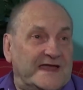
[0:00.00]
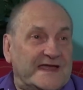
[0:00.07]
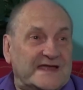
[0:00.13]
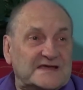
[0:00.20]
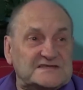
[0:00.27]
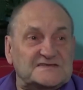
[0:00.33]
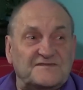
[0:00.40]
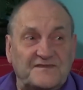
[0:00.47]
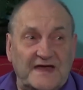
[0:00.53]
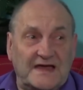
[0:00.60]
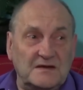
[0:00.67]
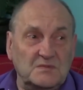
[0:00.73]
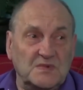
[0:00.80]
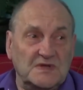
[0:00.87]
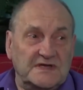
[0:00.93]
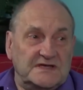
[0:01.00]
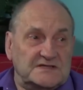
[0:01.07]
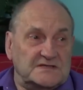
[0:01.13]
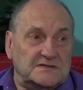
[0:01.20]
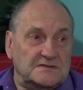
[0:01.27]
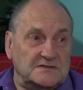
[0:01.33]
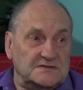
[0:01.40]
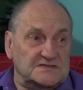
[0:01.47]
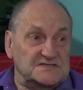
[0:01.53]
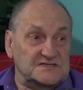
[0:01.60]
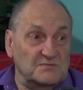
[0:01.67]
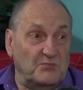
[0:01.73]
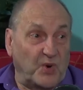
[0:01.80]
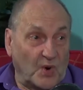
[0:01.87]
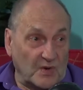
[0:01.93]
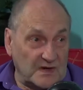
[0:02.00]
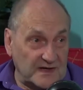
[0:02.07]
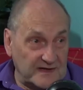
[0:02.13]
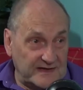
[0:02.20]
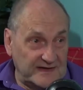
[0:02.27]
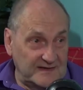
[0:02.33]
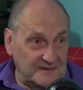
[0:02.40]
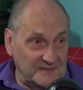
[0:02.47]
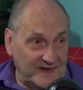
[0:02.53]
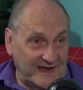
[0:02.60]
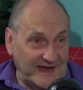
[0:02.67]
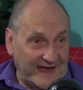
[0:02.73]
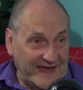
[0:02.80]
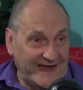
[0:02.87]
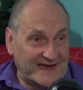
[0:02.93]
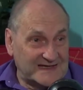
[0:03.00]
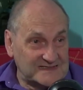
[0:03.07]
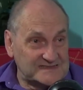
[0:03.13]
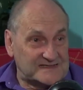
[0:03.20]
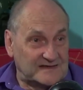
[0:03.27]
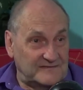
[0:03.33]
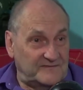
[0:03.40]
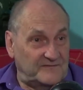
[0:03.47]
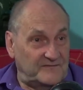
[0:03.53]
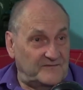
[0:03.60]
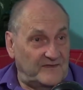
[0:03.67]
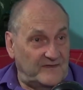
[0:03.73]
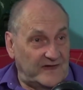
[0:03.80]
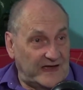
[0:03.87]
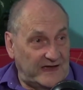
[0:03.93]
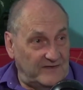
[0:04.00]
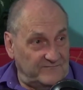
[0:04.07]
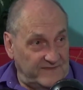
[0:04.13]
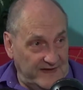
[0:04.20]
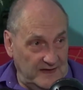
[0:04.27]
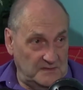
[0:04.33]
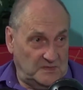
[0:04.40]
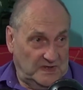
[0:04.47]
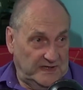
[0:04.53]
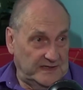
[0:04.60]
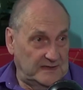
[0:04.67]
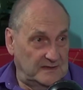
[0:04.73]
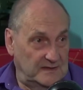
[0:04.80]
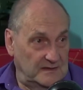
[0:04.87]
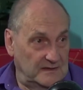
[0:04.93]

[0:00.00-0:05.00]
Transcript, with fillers: His family supported him as a family,